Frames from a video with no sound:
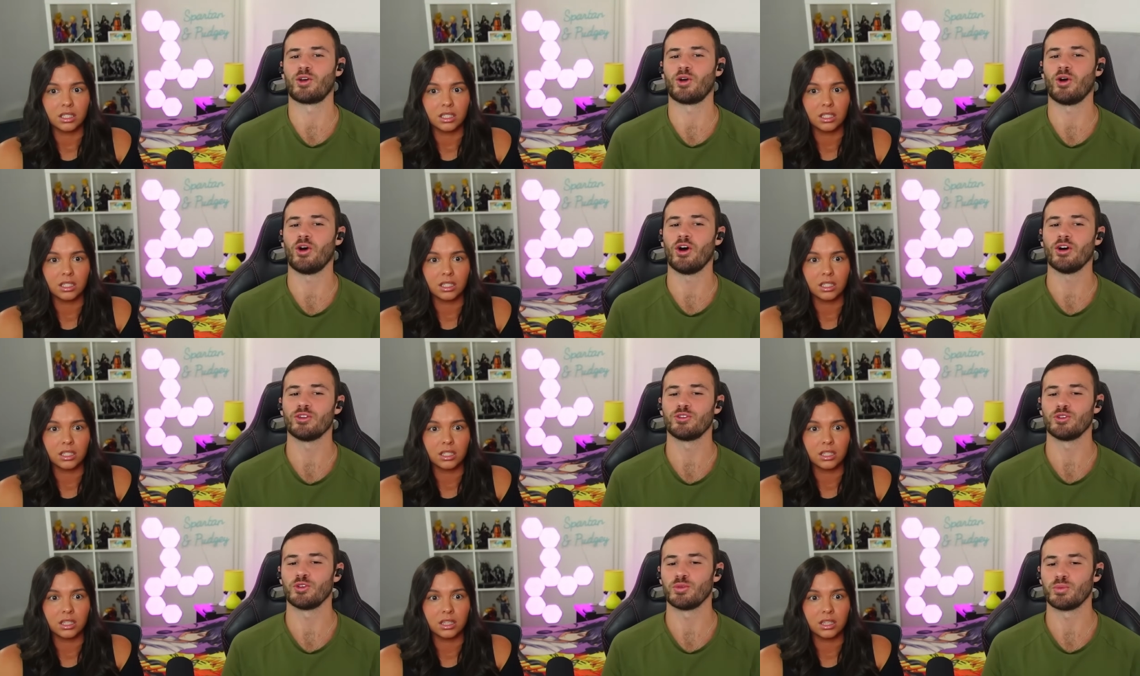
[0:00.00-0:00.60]

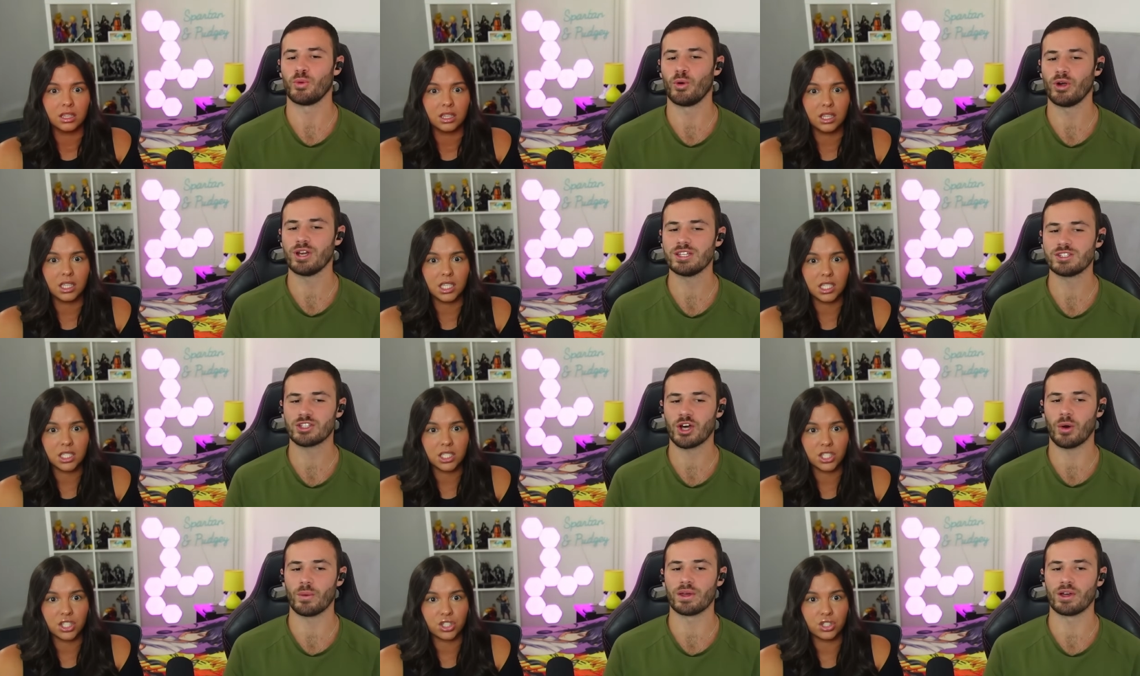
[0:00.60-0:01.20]
Speaker 1: God, dude. what this is
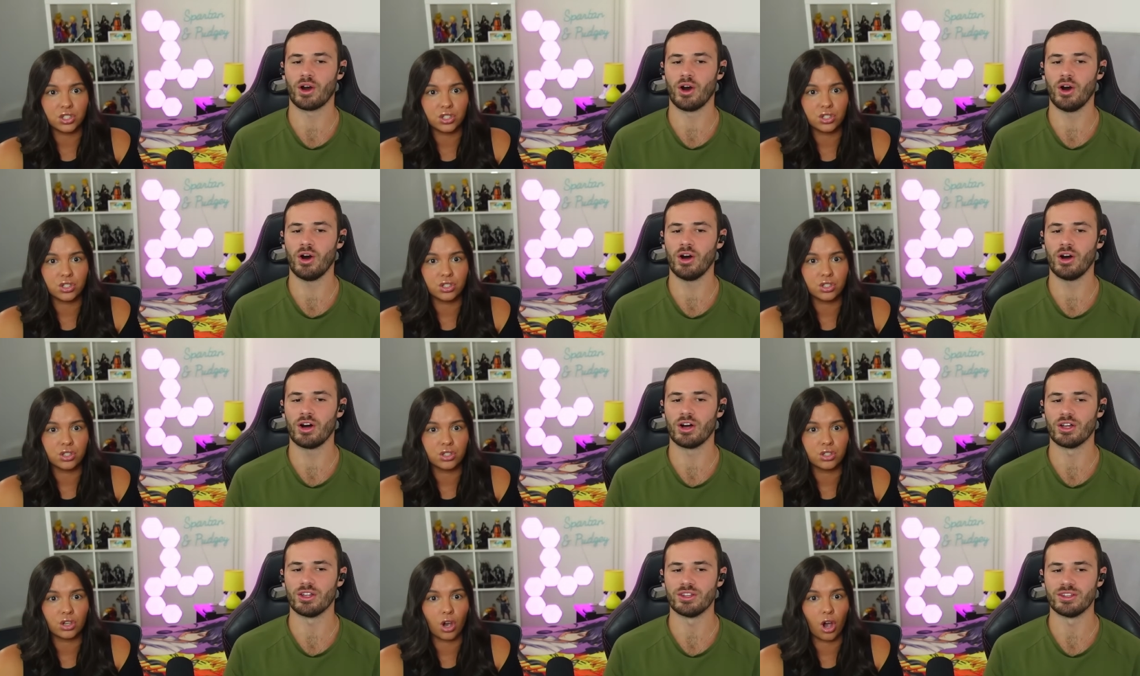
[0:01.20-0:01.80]
going is
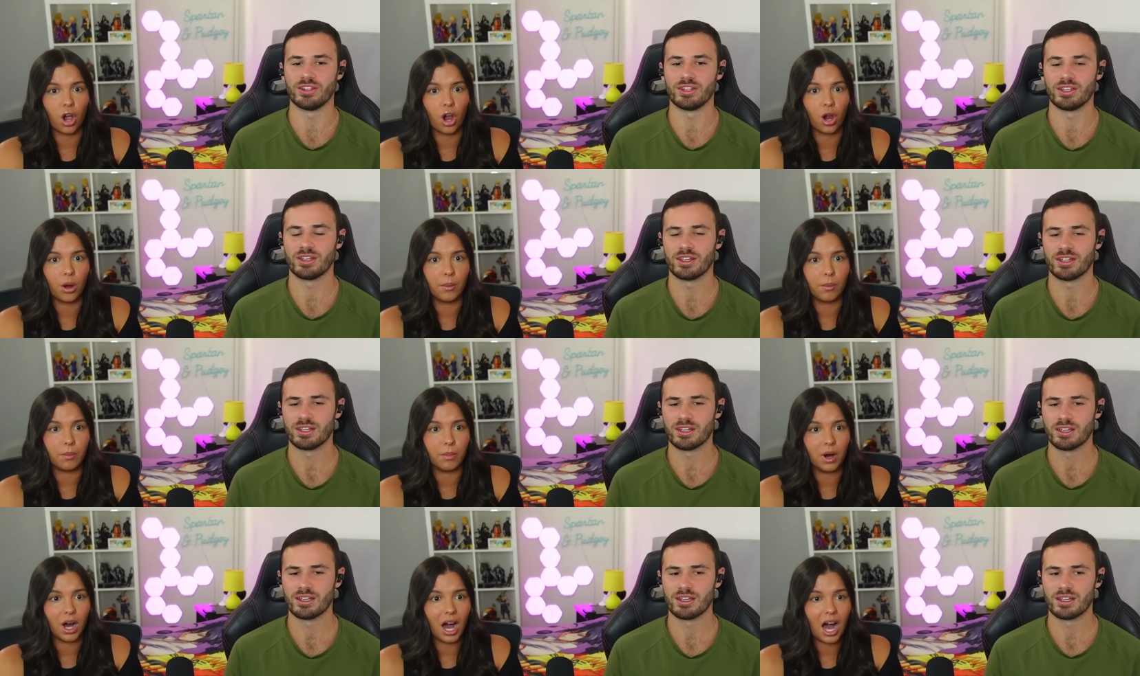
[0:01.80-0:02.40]
on?
Speaker 2: So
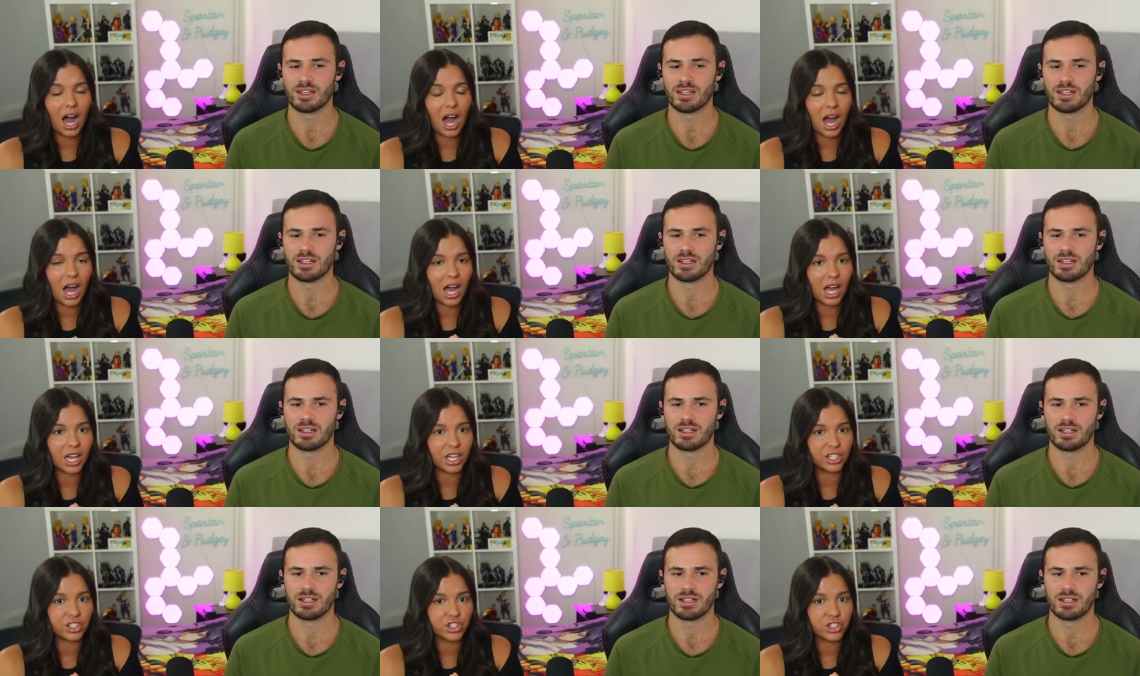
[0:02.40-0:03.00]

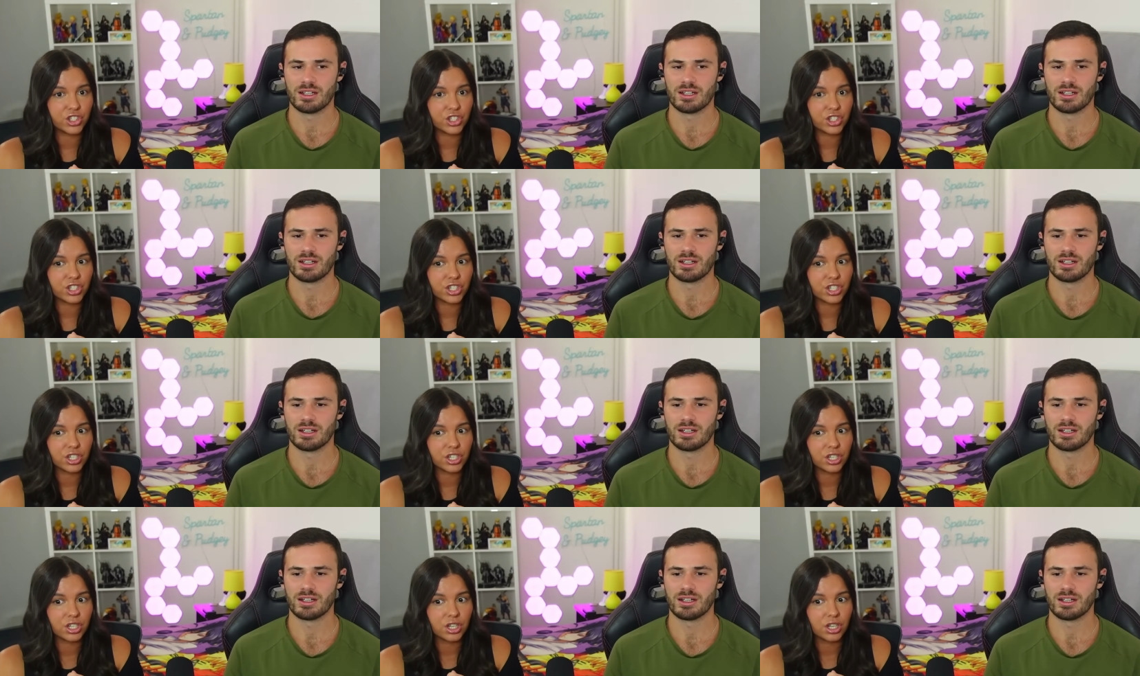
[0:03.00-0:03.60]

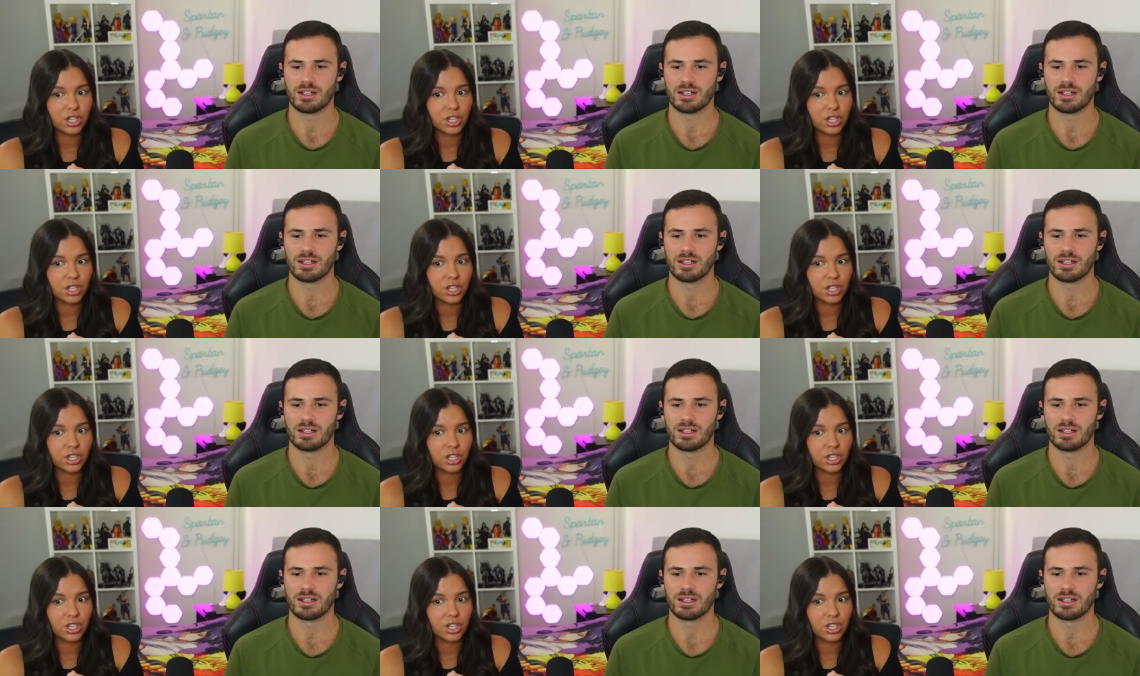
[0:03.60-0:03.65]
much.